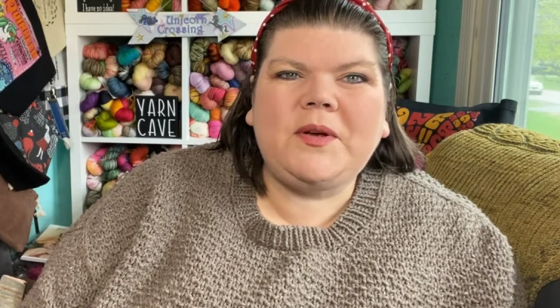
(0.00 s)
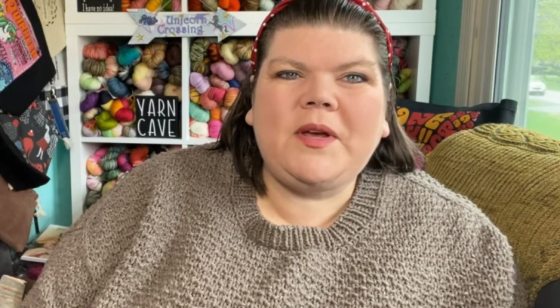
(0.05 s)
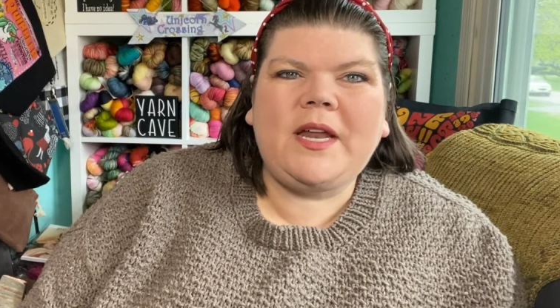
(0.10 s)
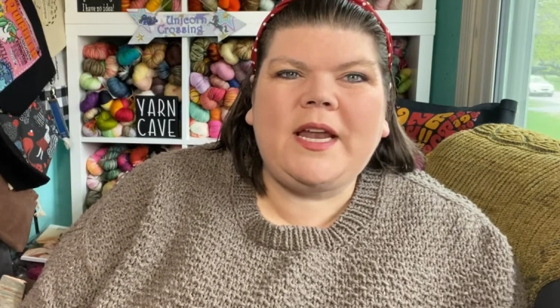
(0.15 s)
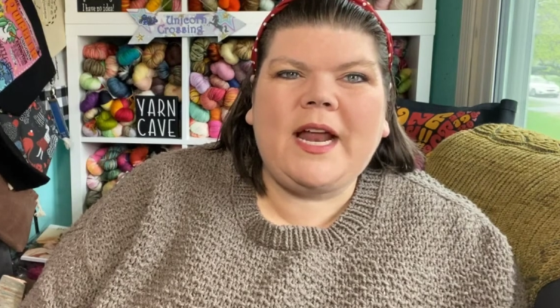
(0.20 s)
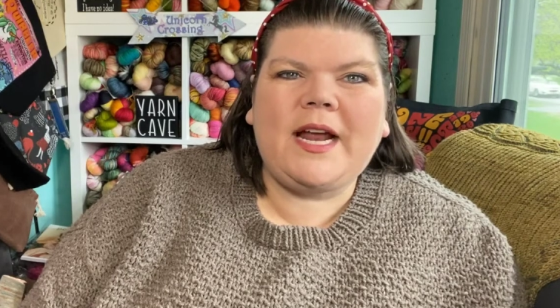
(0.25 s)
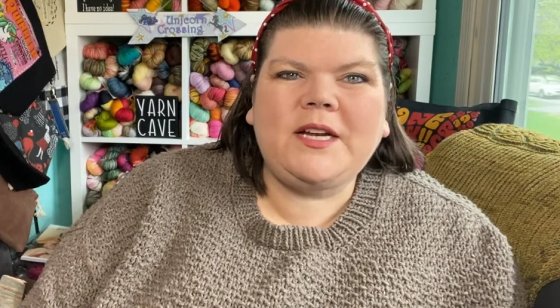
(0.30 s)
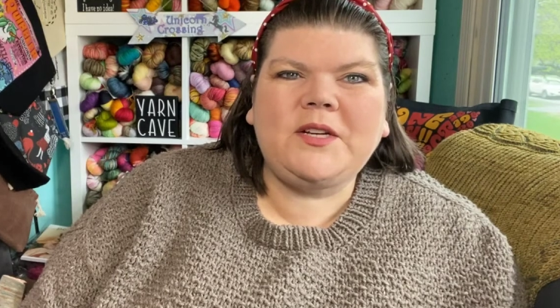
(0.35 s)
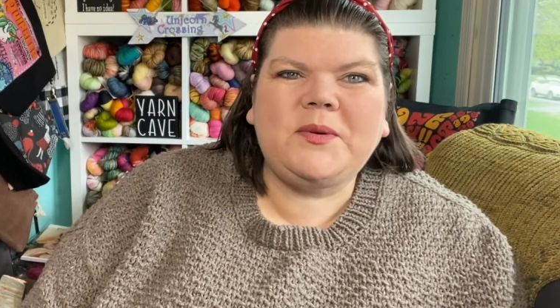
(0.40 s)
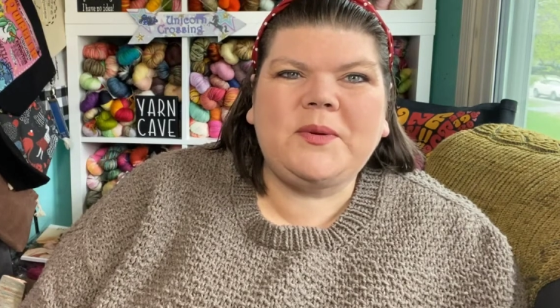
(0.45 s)

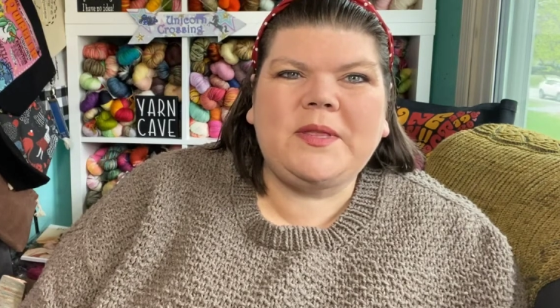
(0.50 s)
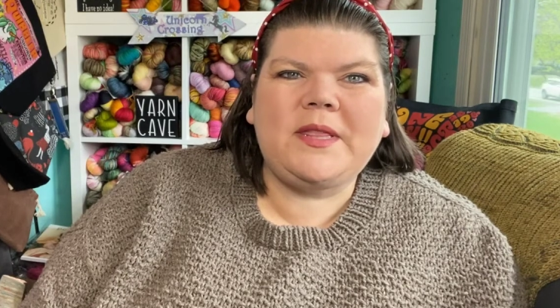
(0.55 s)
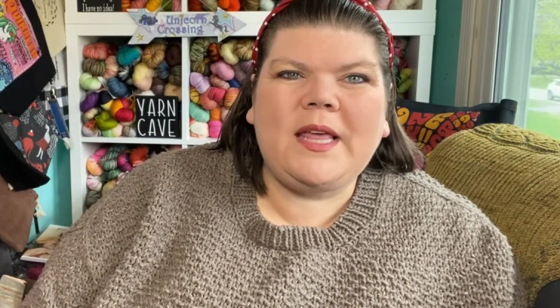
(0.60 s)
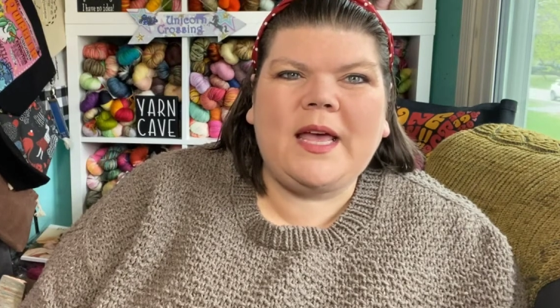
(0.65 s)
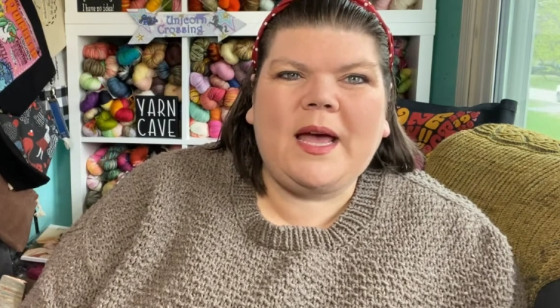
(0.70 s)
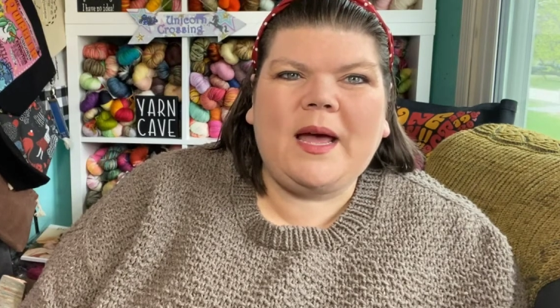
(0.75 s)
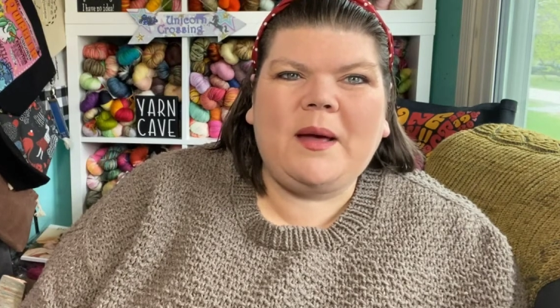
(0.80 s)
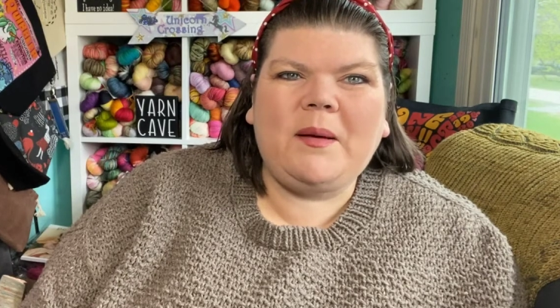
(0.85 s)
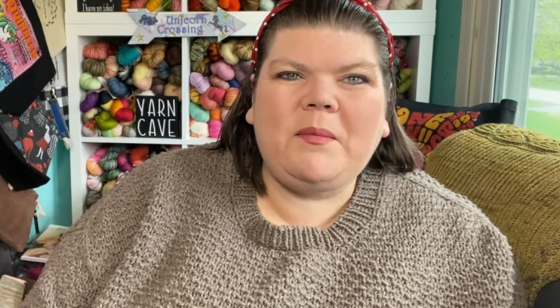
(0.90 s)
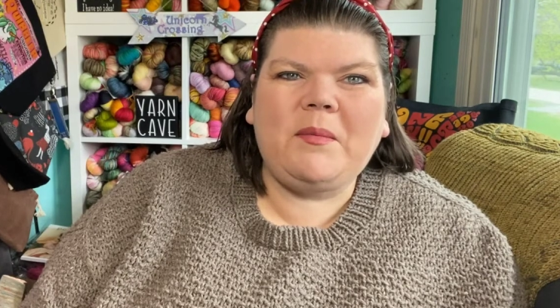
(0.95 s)
connect with
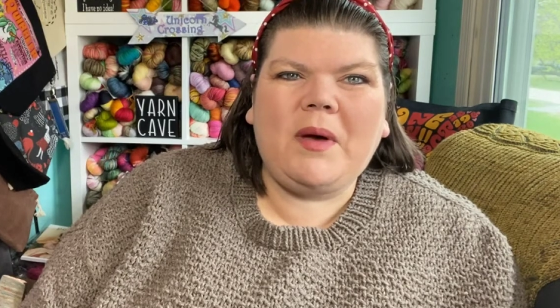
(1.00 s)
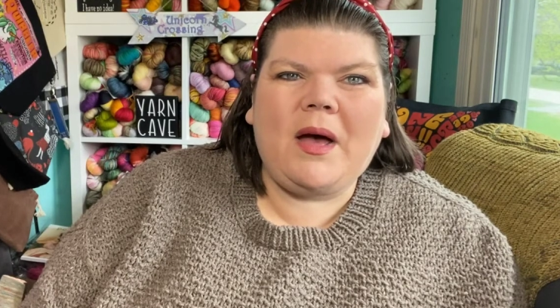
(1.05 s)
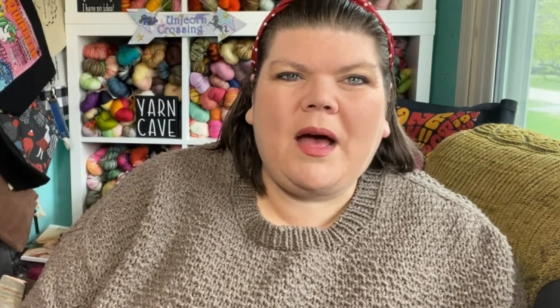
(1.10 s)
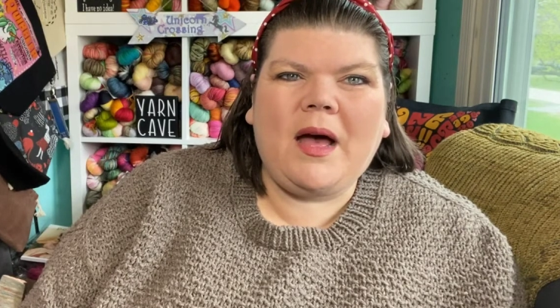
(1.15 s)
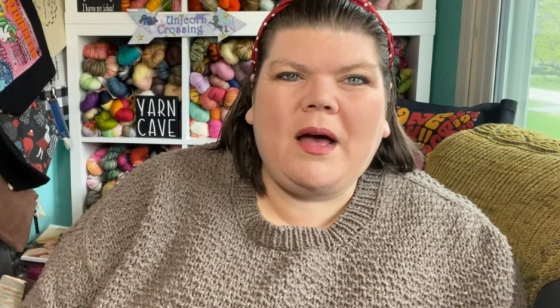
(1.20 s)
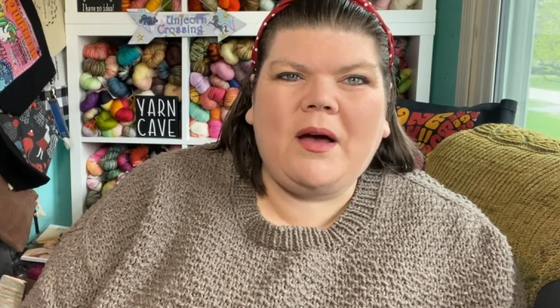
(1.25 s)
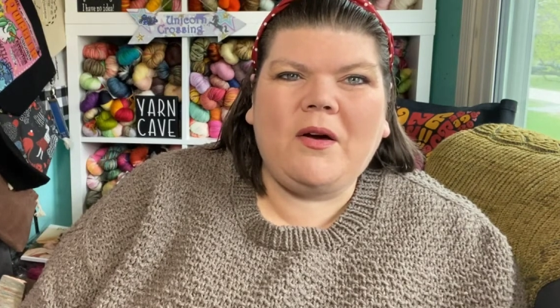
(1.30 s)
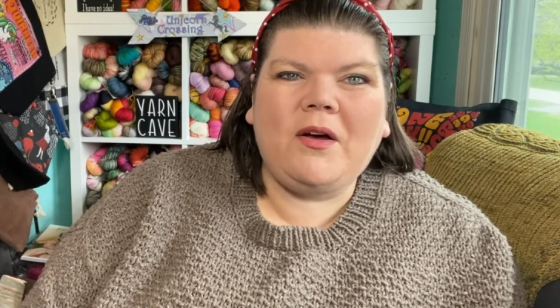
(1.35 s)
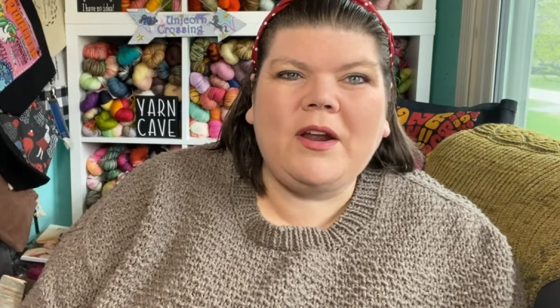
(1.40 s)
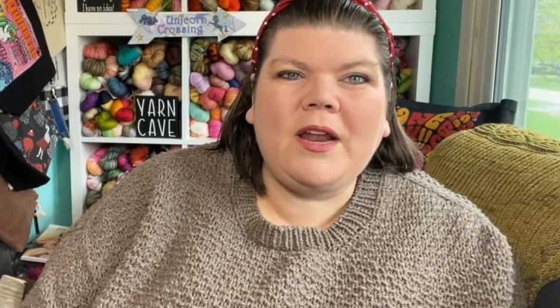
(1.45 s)
them
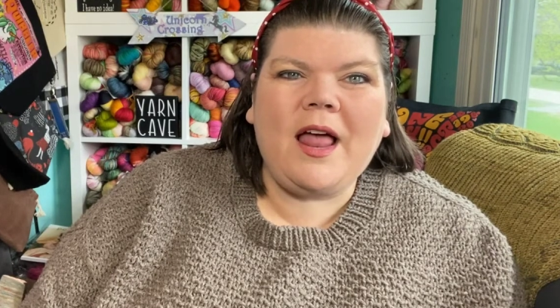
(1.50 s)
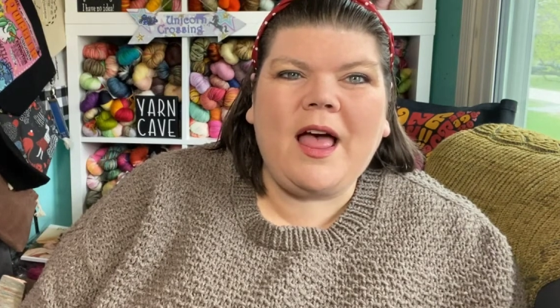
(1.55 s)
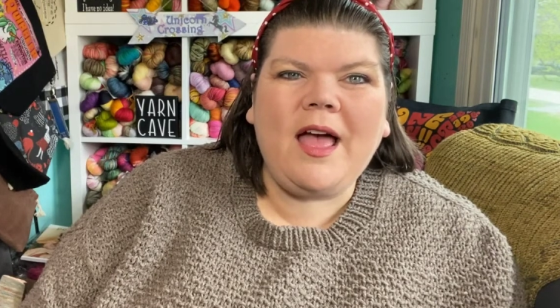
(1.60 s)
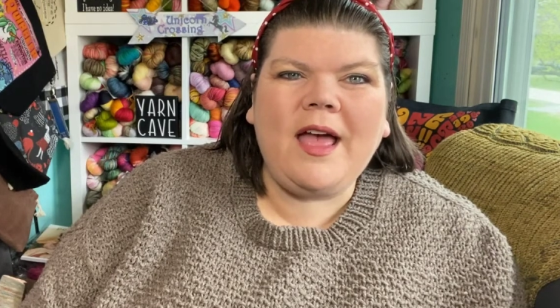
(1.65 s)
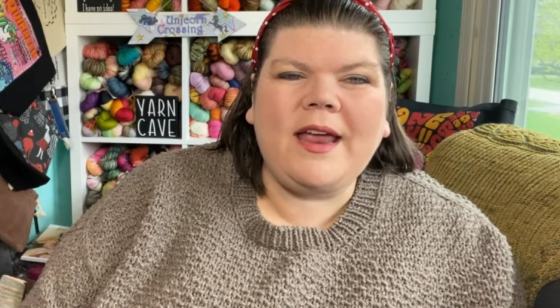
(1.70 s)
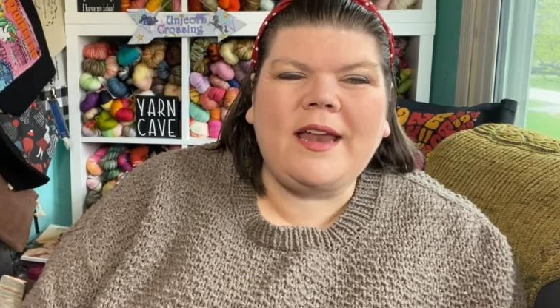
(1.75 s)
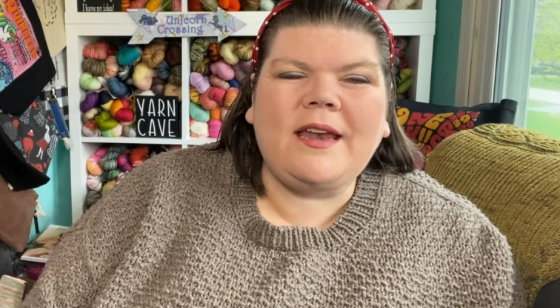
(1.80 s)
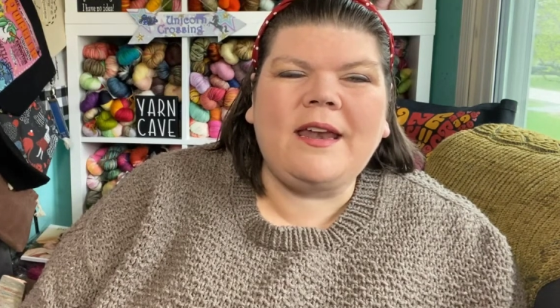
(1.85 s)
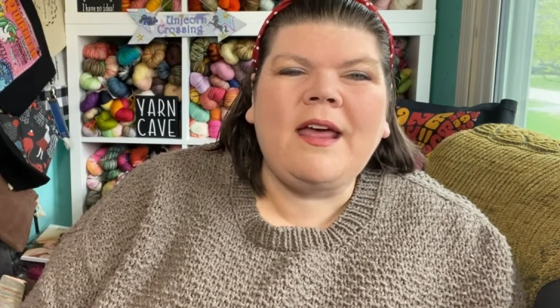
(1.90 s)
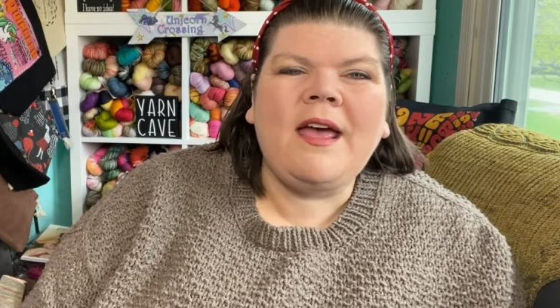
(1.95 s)

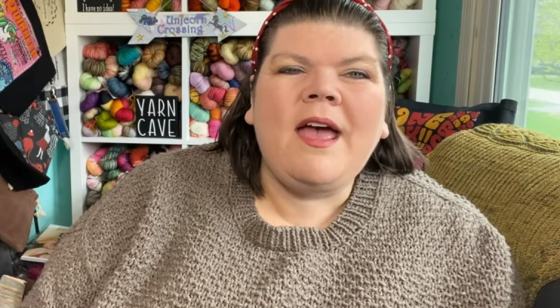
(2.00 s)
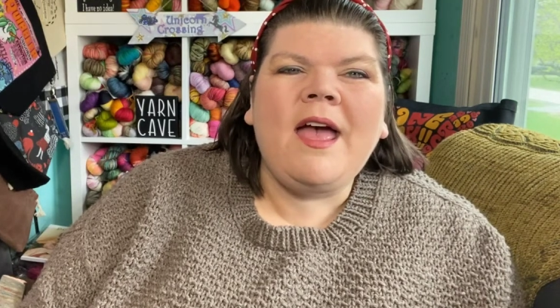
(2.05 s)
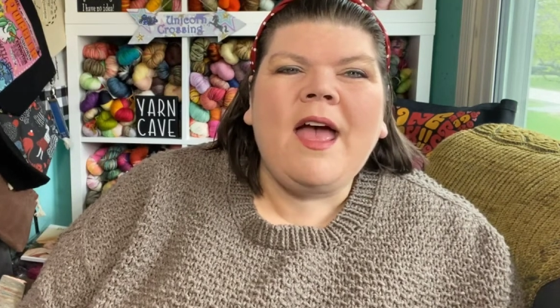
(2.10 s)
online.